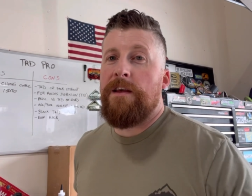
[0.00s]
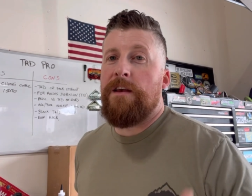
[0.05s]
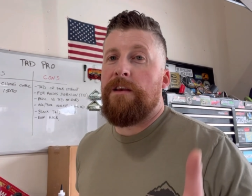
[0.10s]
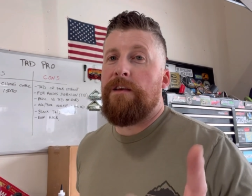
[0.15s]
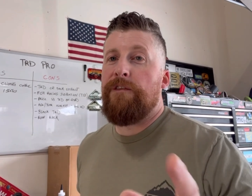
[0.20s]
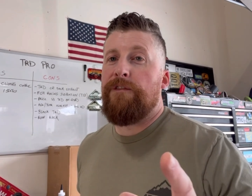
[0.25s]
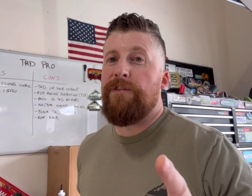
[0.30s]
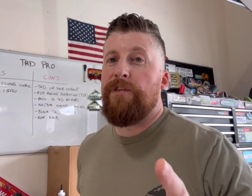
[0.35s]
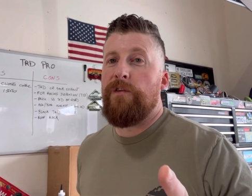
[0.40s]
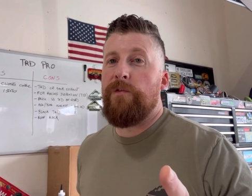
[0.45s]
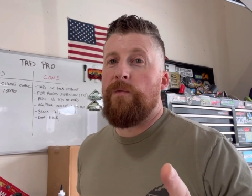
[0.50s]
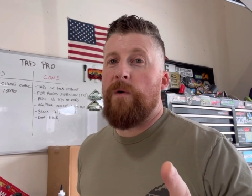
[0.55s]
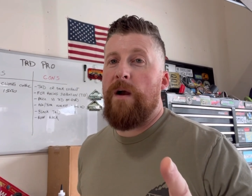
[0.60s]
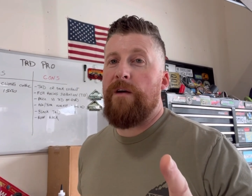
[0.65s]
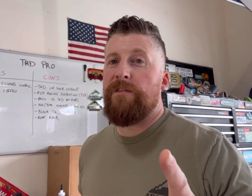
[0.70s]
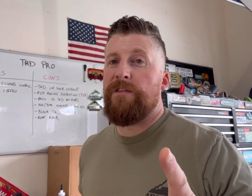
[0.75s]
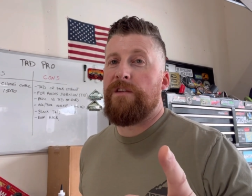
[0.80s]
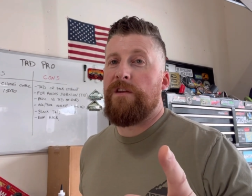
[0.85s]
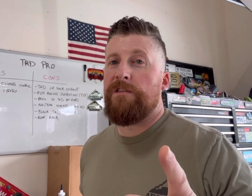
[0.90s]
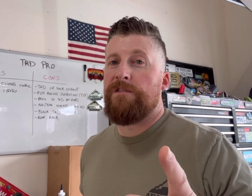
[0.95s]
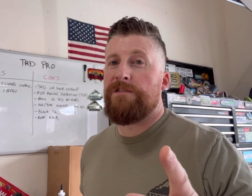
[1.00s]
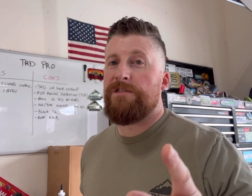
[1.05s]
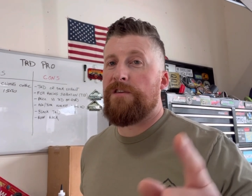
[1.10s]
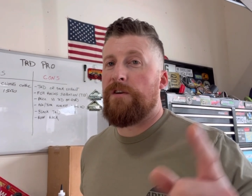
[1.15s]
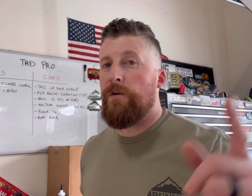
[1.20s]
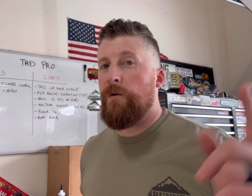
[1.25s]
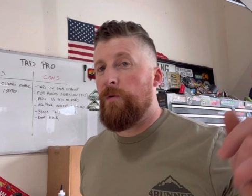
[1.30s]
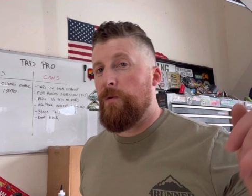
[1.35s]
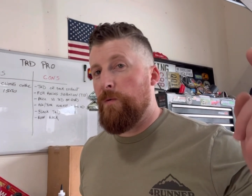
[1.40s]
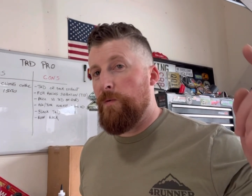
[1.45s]
If you haven't done
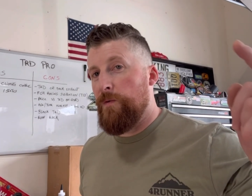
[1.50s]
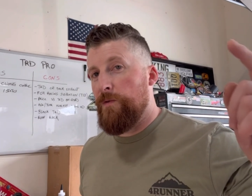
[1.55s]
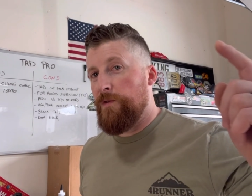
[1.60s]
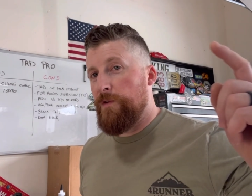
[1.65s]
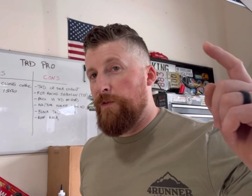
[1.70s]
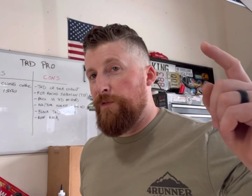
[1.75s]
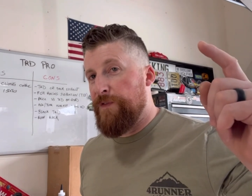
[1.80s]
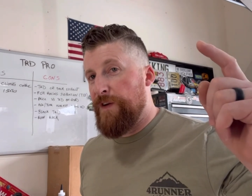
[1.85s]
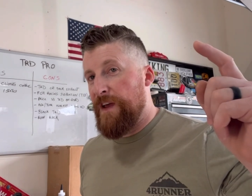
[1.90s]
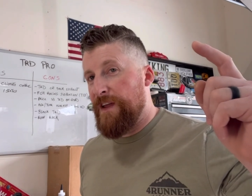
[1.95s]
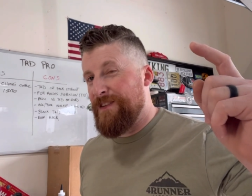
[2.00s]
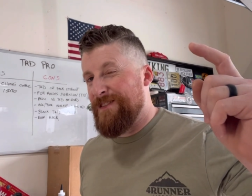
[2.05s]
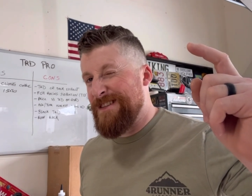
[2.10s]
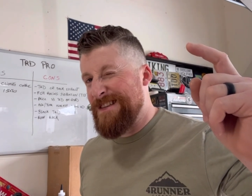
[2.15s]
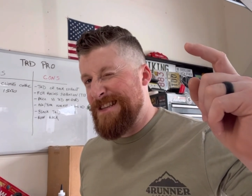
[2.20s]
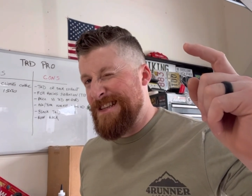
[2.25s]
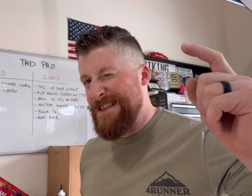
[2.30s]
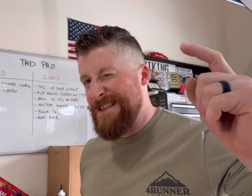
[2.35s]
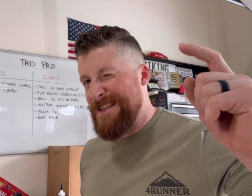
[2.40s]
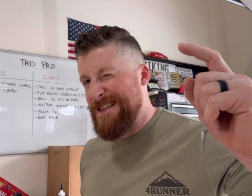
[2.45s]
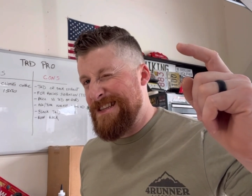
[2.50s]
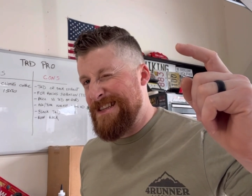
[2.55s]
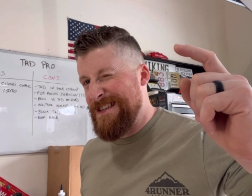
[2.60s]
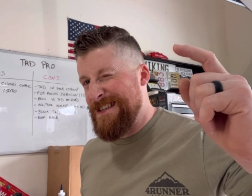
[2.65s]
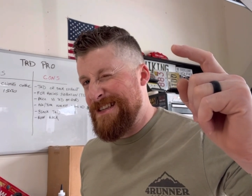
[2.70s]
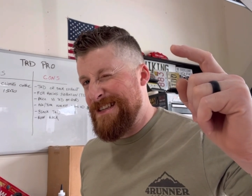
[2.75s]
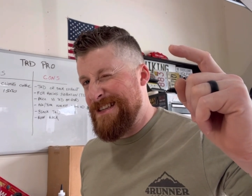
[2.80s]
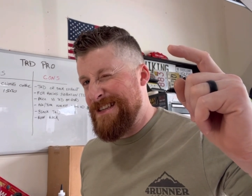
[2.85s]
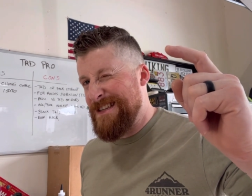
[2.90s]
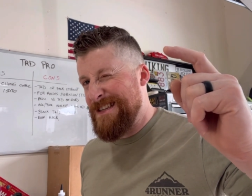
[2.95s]
so, don't forget to
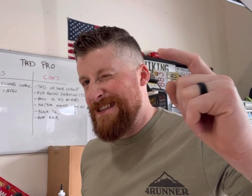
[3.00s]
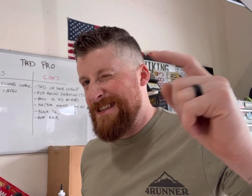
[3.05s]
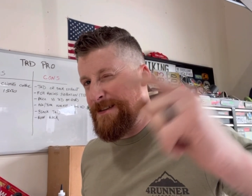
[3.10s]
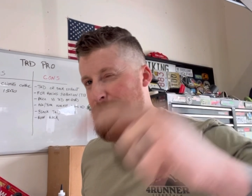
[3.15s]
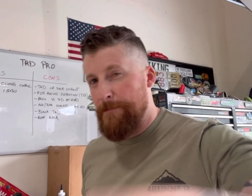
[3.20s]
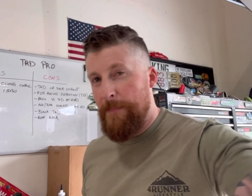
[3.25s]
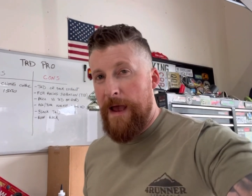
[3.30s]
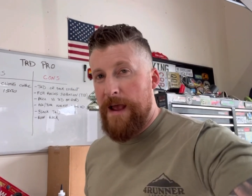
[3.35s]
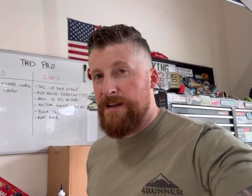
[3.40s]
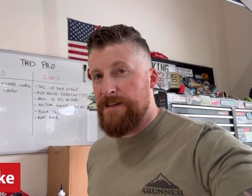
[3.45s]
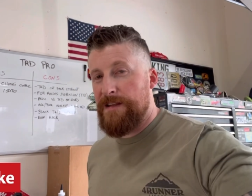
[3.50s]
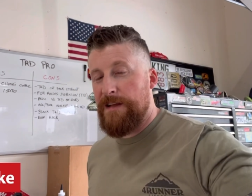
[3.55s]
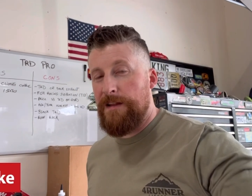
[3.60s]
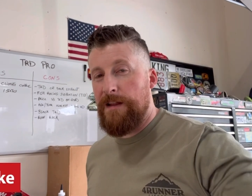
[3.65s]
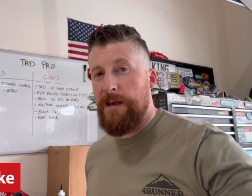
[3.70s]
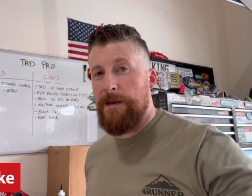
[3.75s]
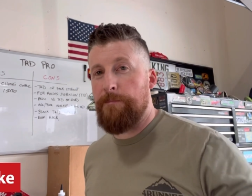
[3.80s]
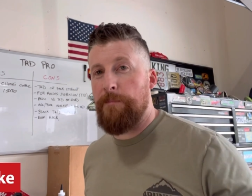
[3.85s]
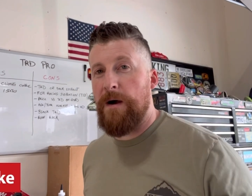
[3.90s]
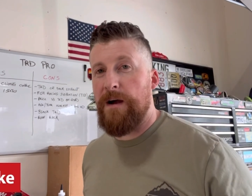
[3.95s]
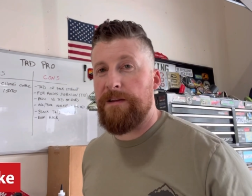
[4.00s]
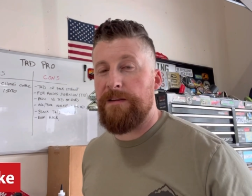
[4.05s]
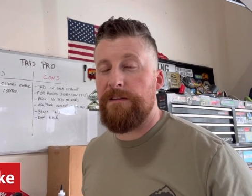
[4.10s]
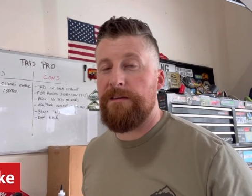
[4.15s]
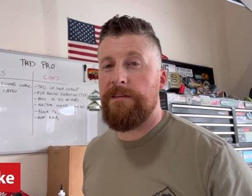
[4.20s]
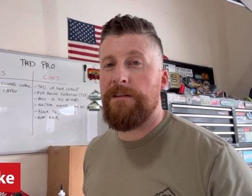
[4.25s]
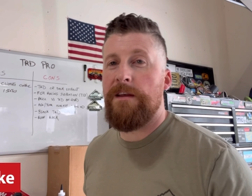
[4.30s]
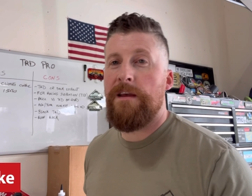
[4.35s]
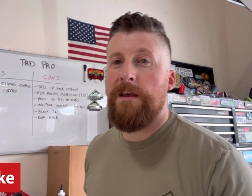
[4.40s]
smash that like button.